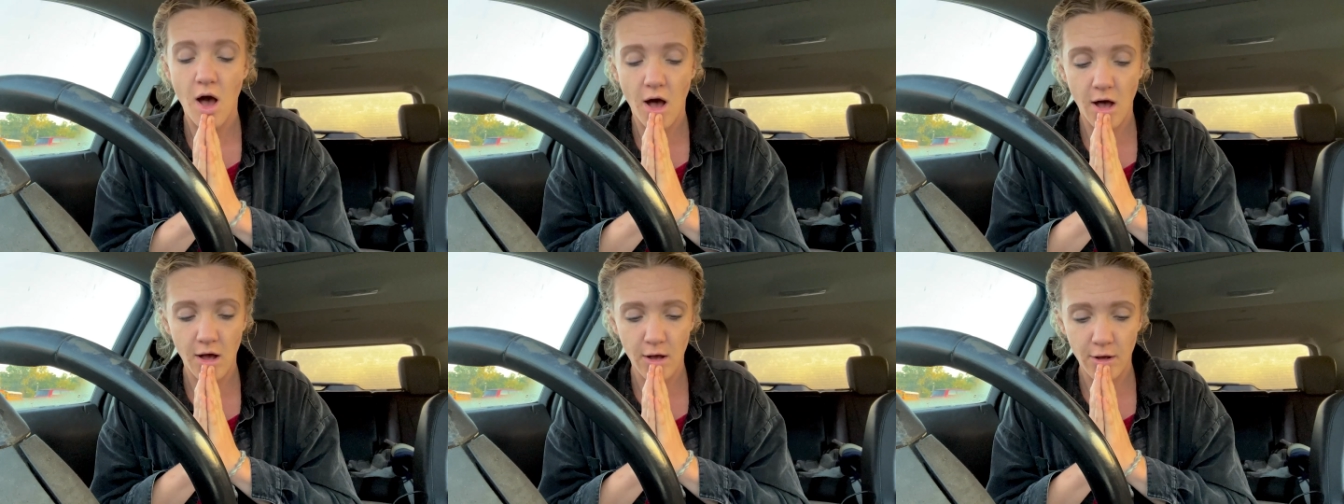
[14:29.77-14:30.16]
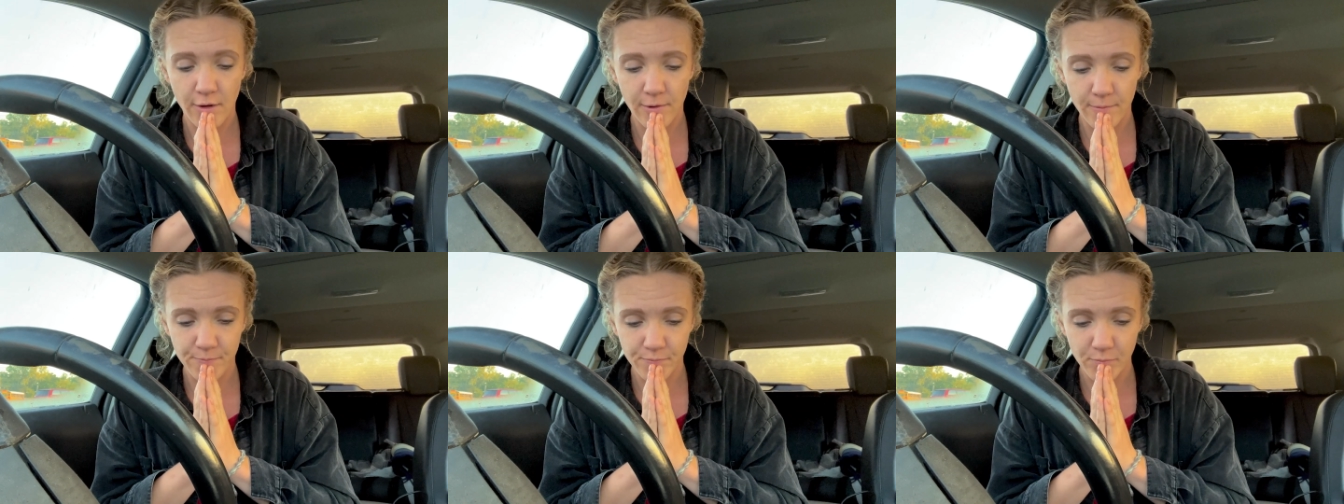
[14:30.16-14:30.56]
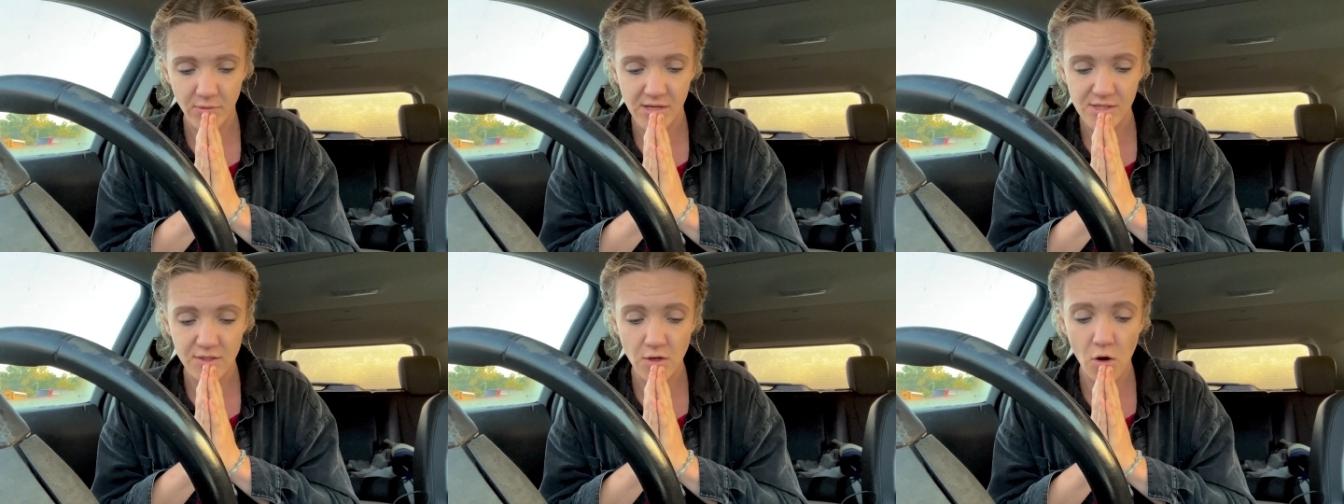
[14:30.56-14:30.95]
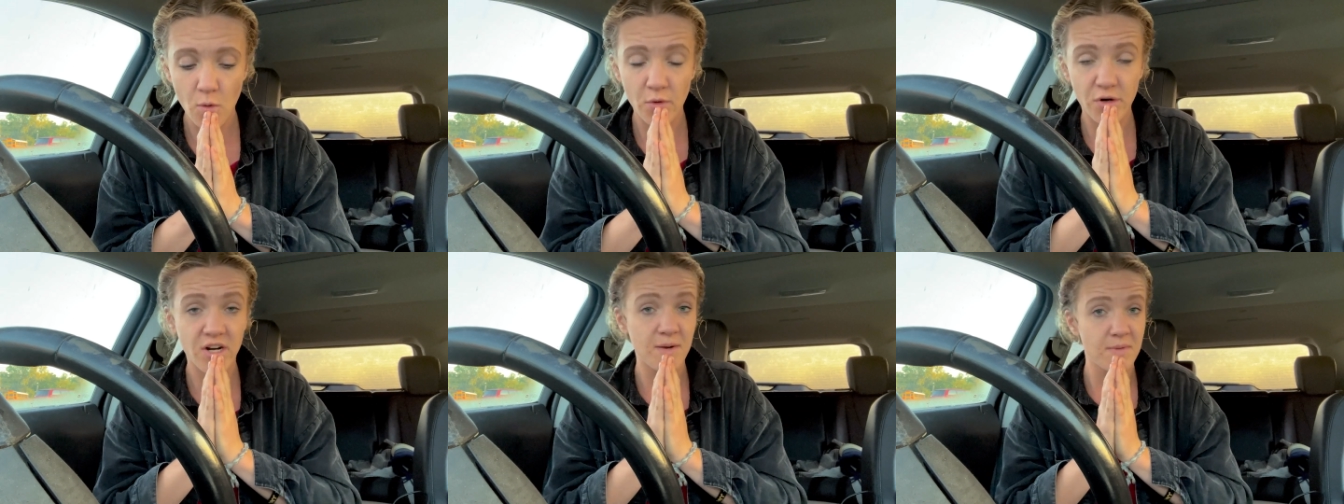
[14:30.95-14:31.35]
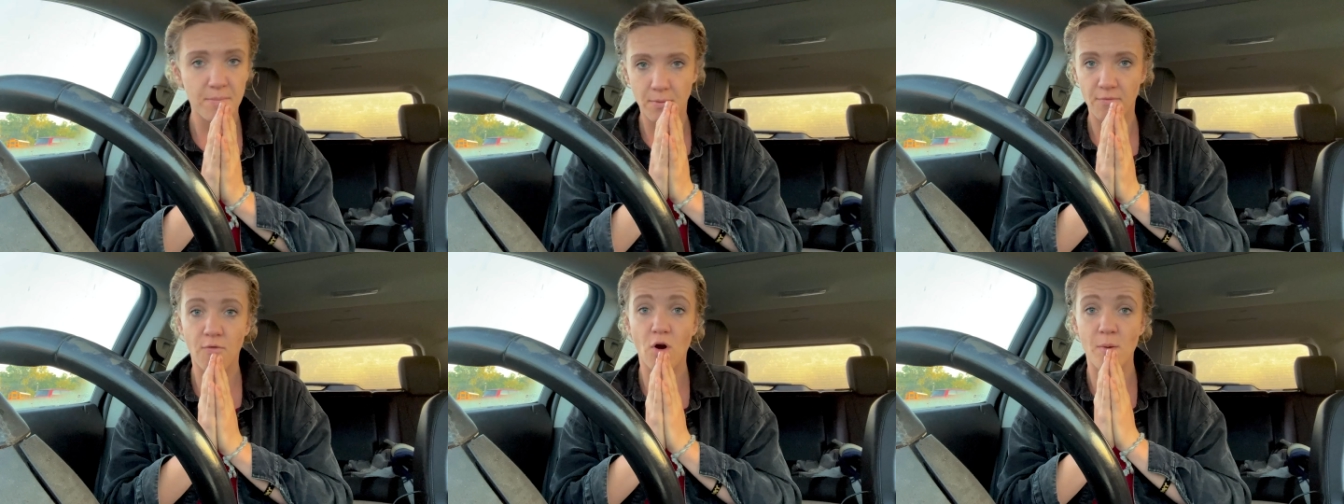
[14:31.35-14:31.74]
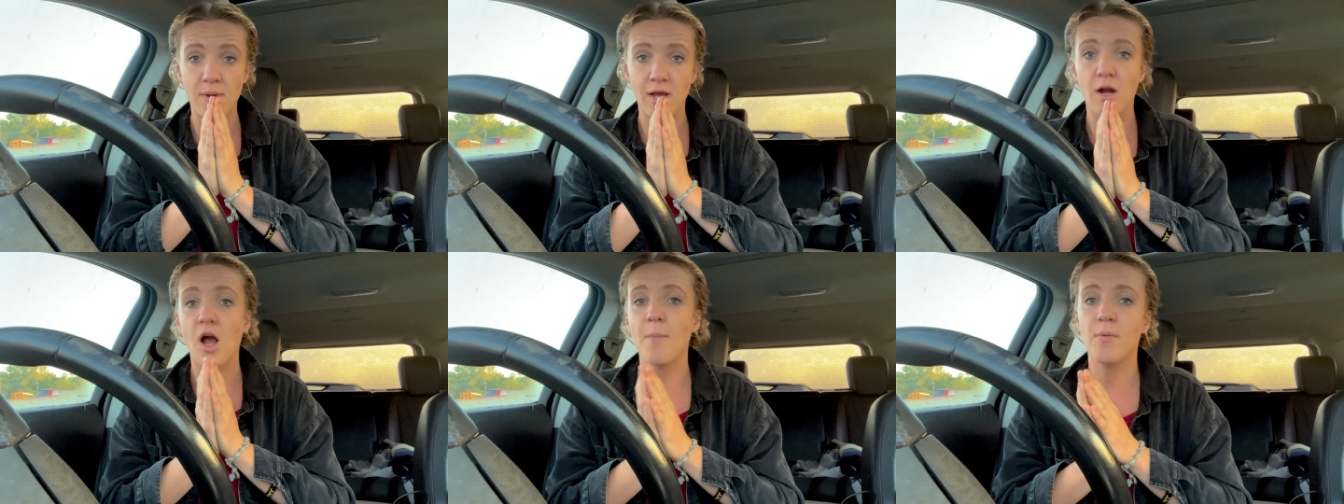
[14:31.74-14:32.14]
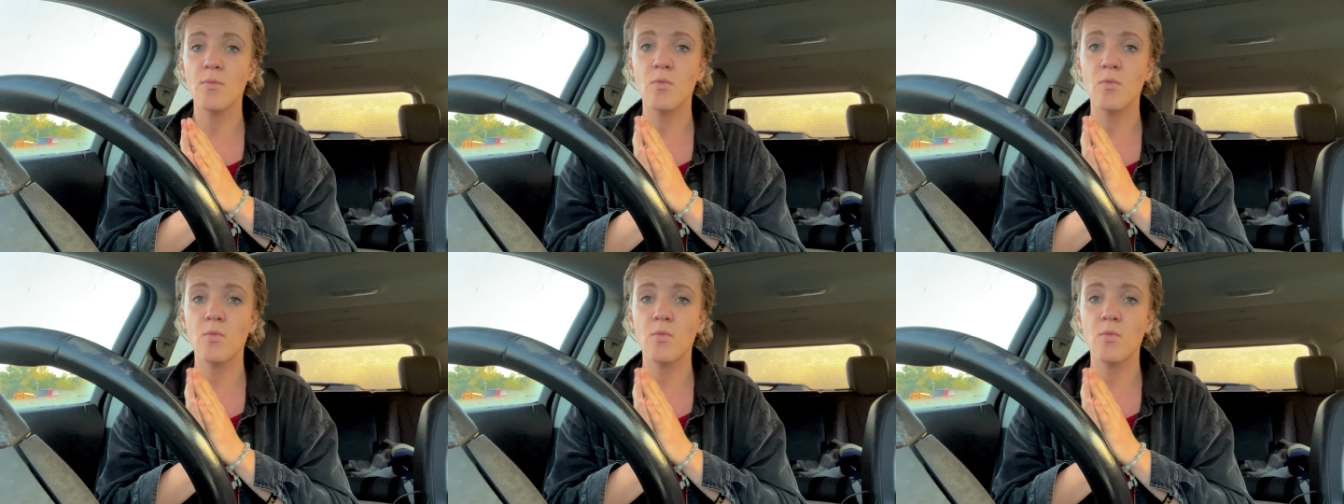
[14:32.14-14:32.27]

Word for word: So we're going to be performing a couple